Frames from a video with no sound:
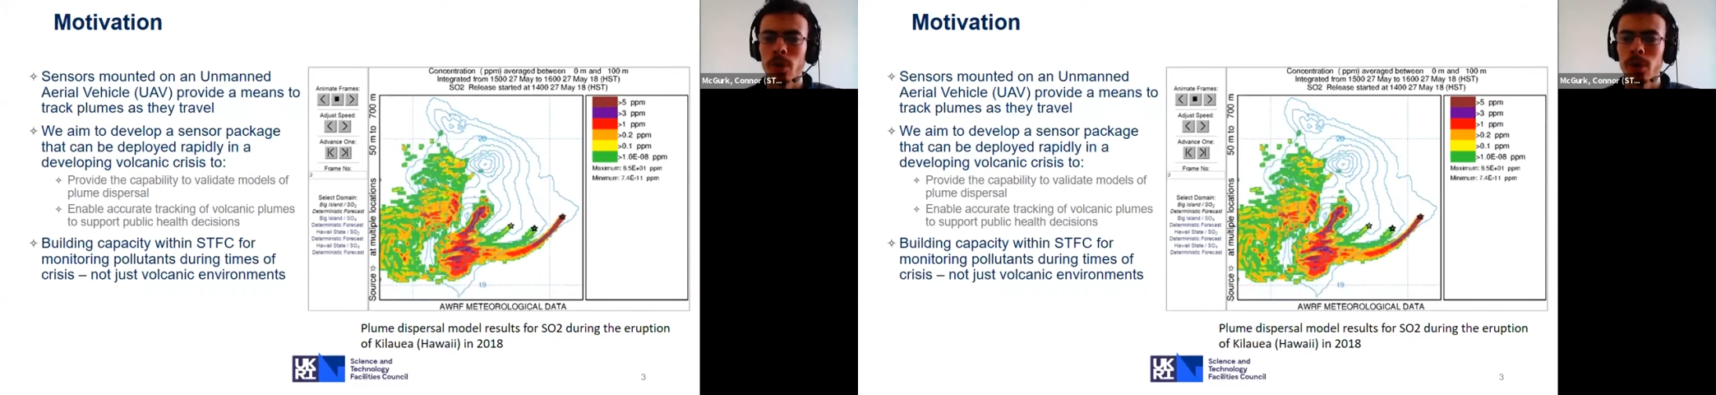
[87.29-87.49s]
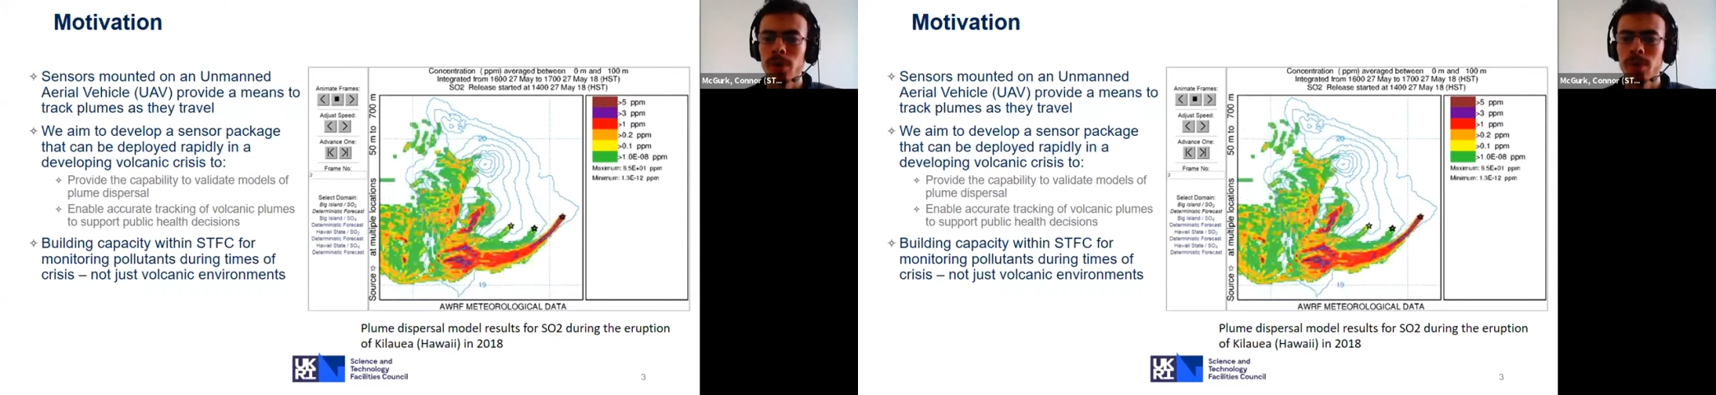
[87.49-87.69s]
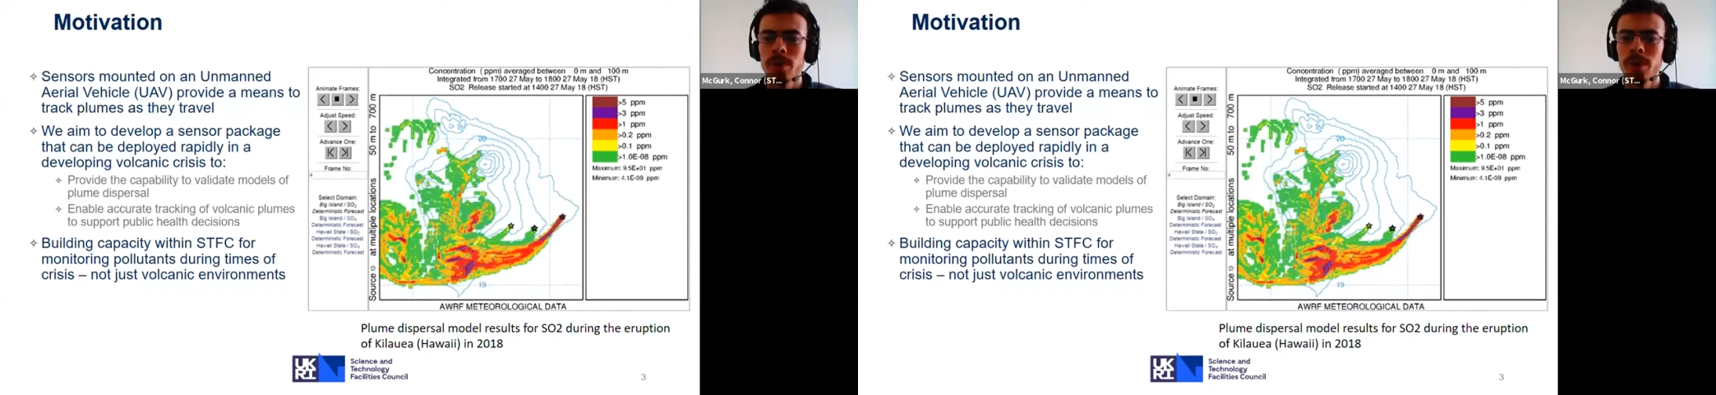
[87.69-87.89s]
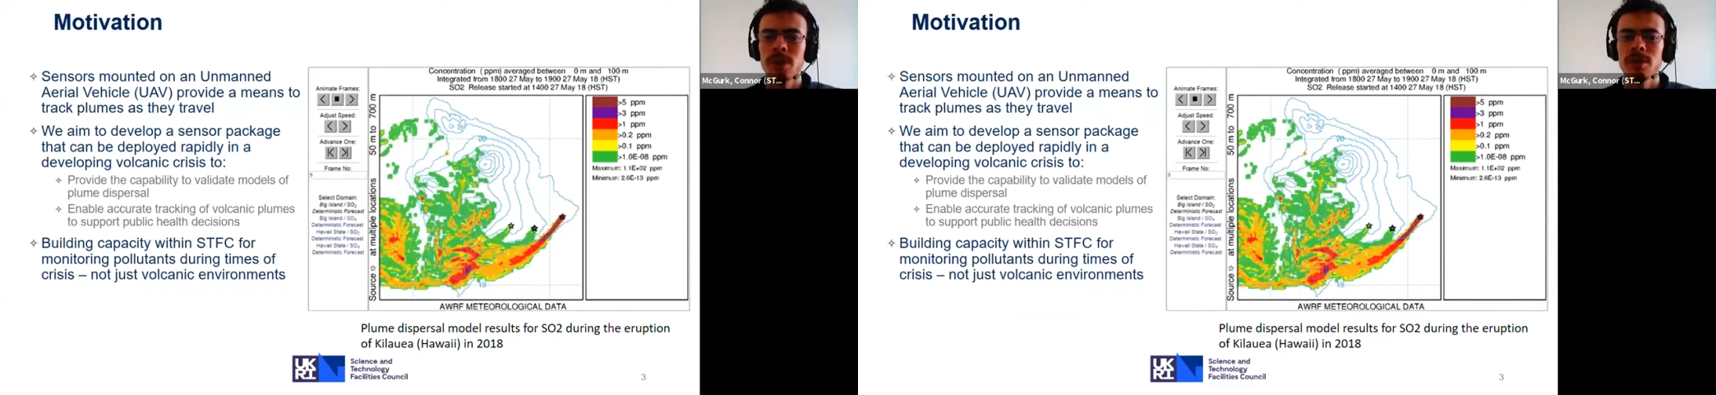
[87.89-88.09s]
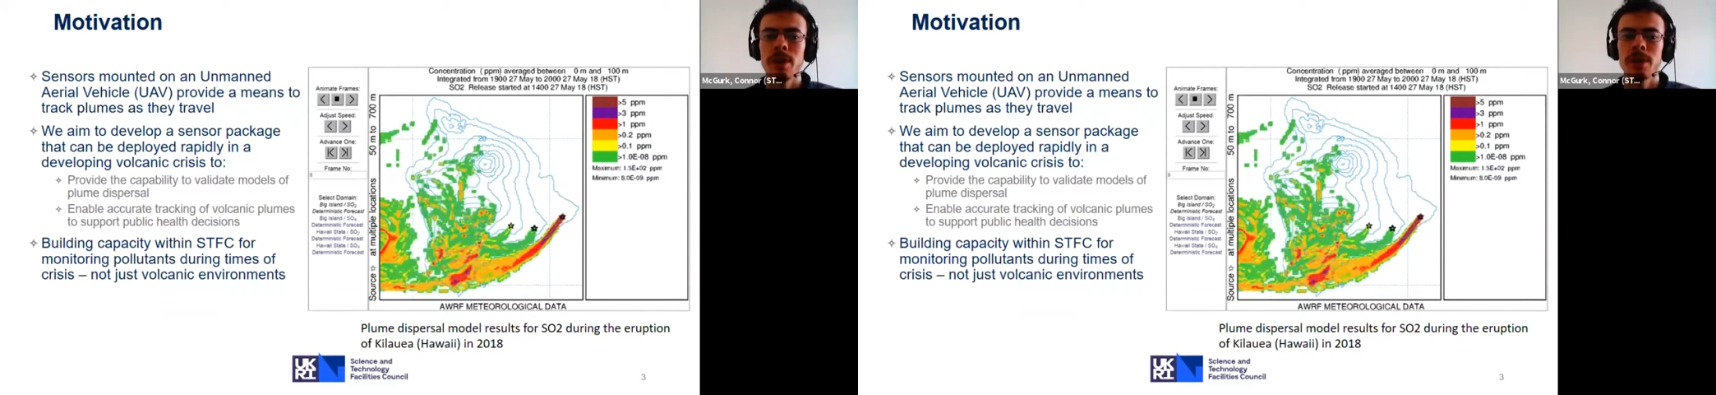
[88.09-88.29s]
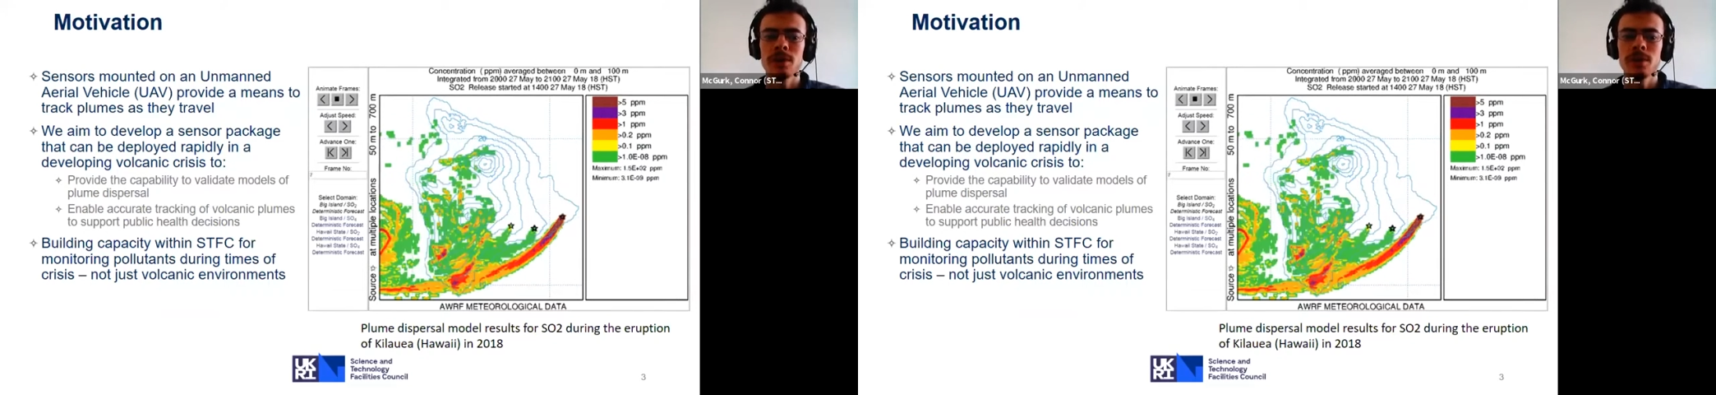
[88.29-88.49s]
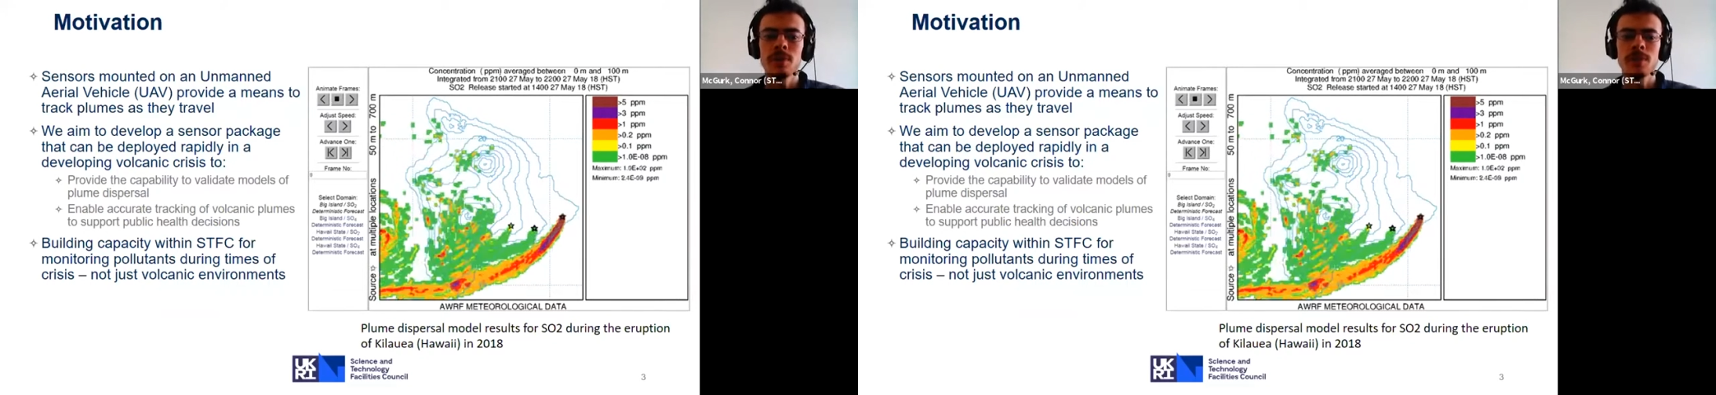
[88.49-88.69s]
models of plume dispersal,